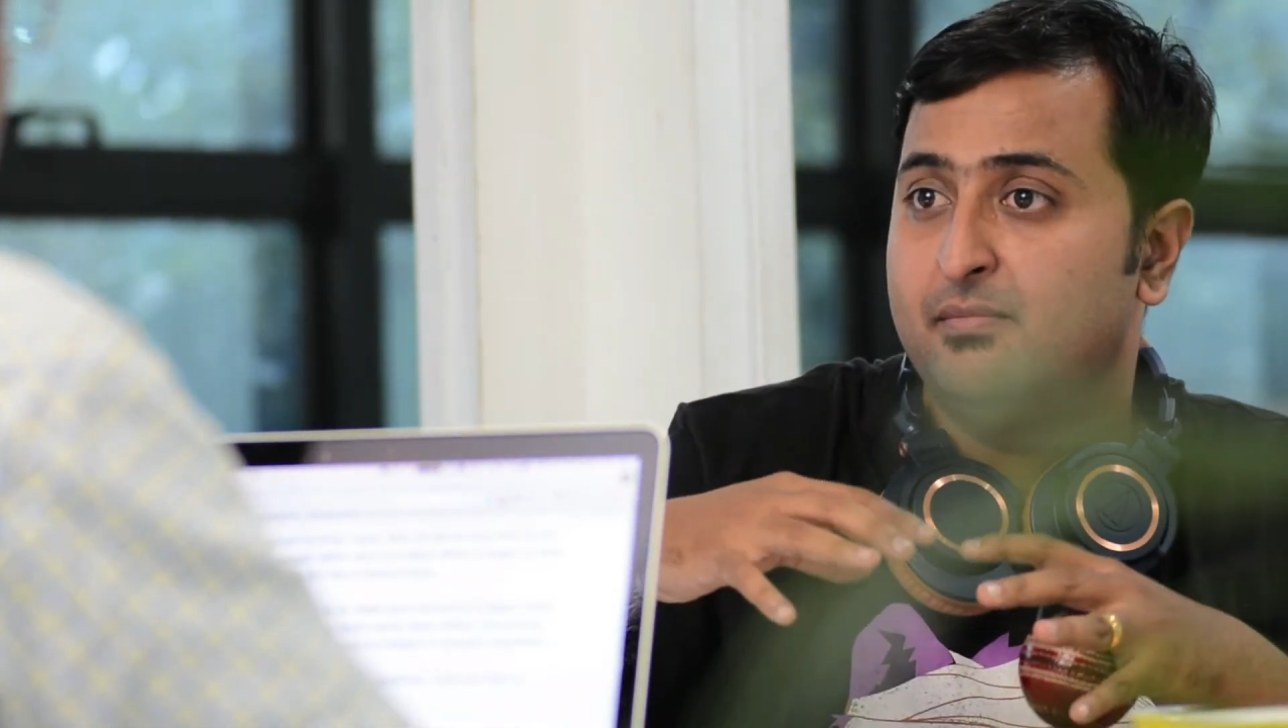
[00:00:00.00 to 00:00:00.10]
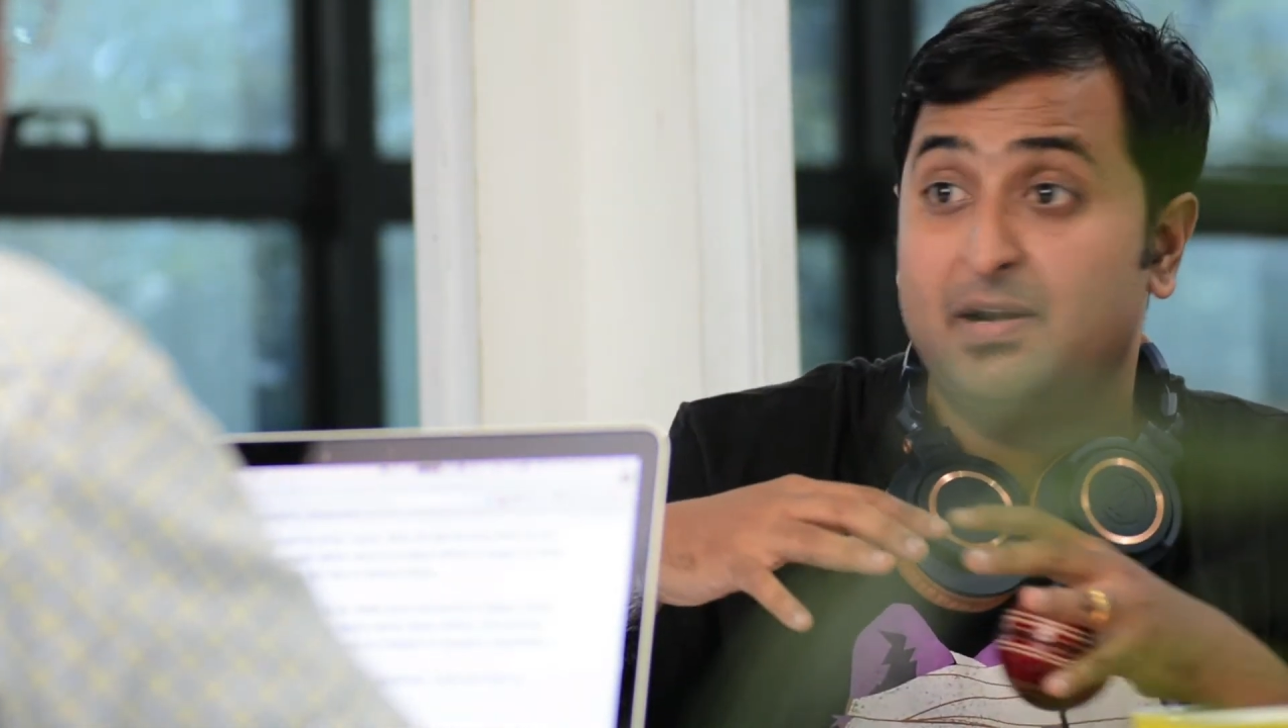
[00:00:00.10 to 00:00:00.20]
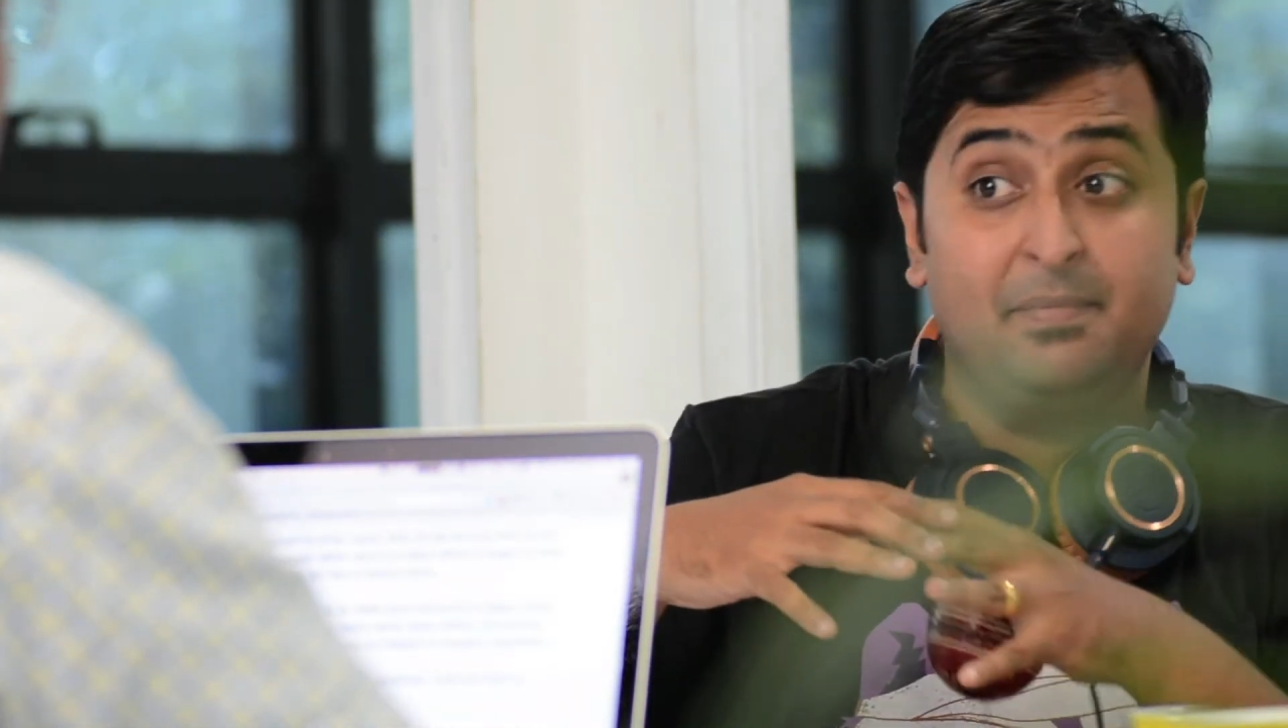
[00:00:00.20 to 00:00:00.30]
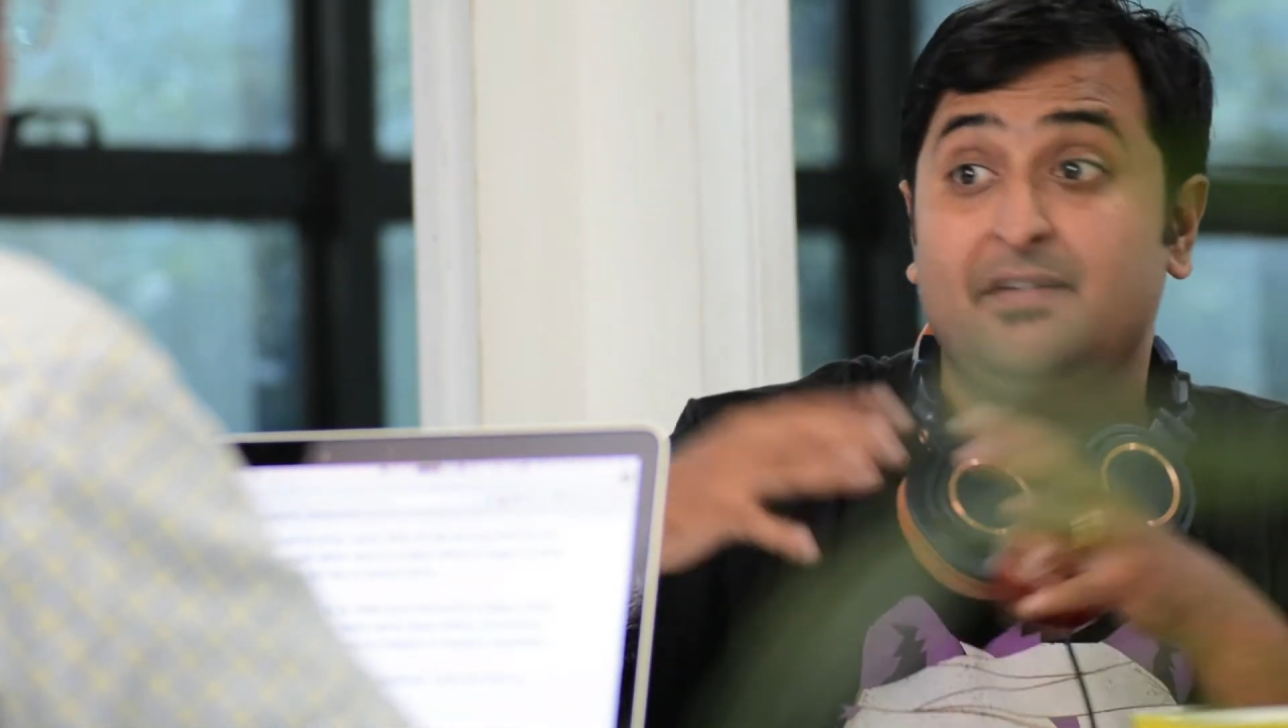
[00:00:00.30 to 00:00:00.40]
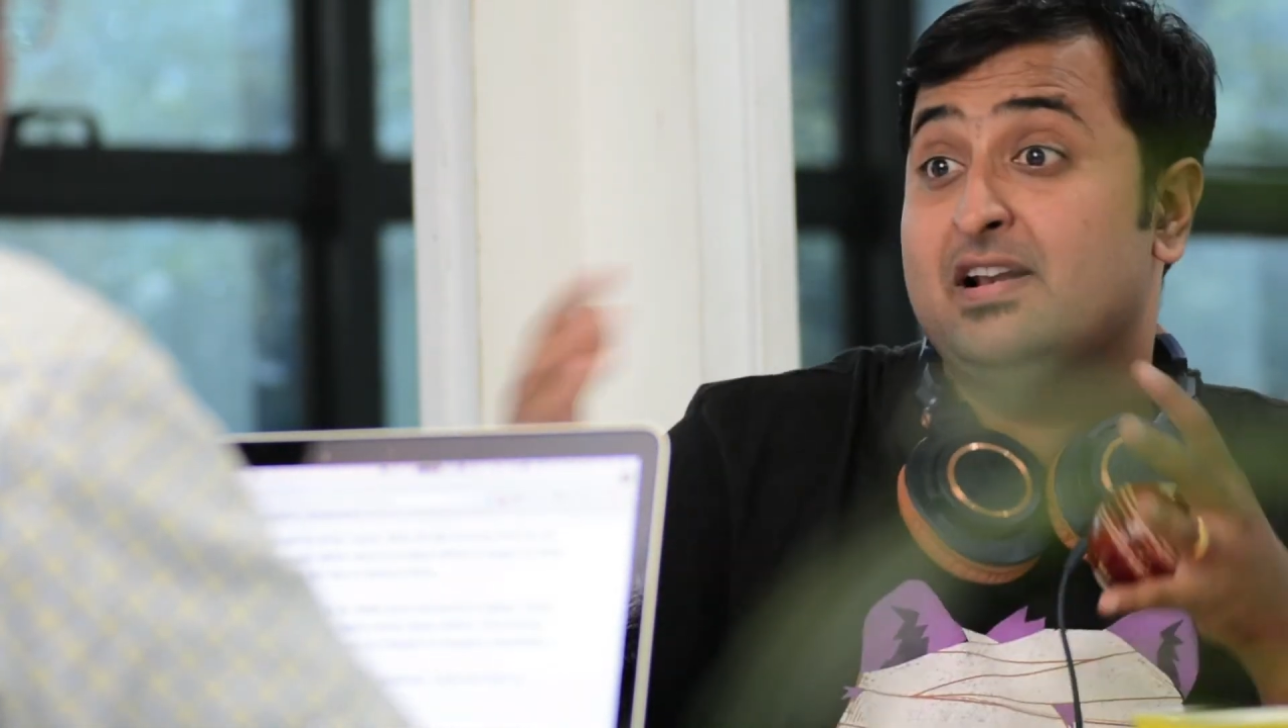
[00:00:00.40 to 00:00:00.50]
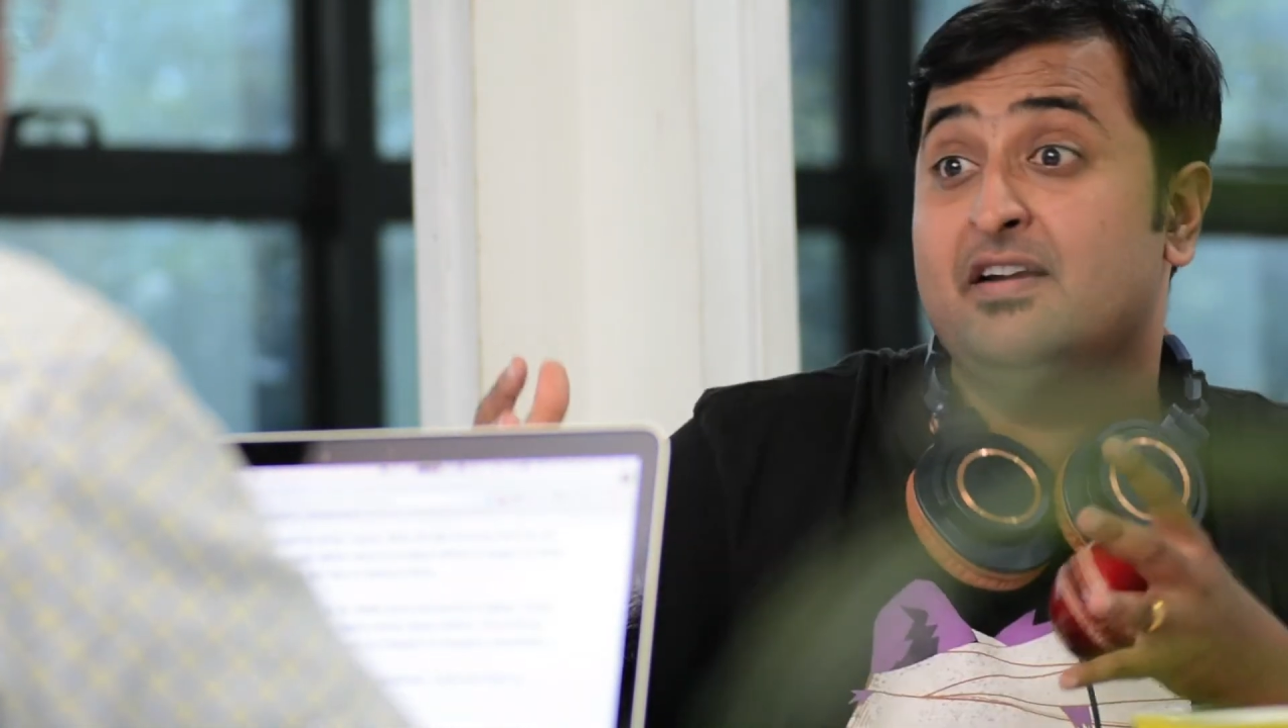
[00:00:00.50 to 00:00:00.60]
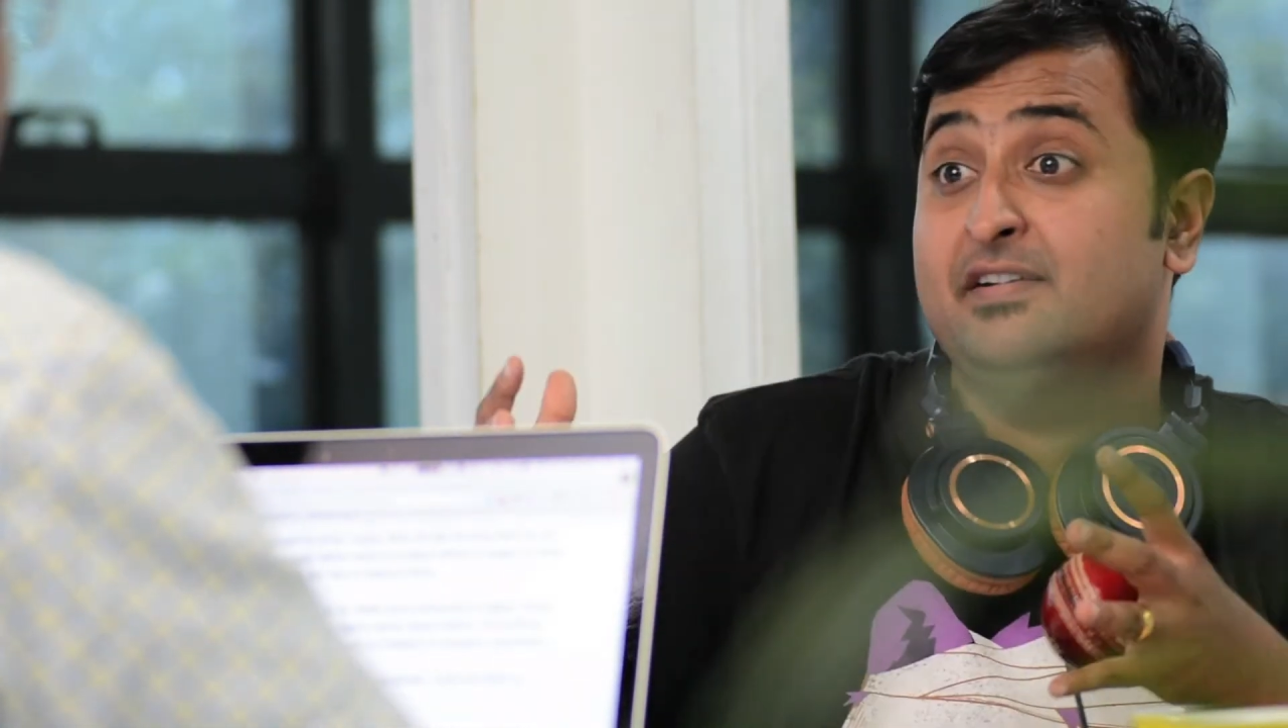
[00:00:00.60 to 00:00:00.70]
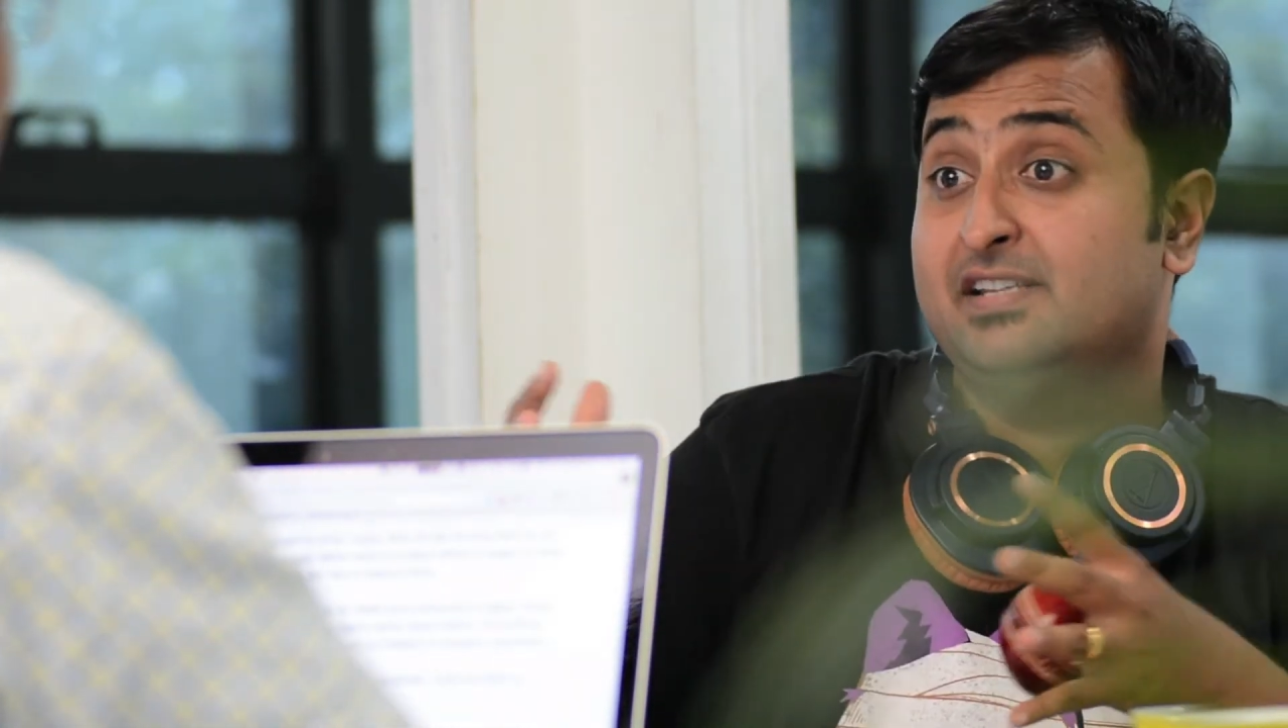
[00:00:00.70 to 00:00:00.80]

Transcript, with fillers: but Maven Hive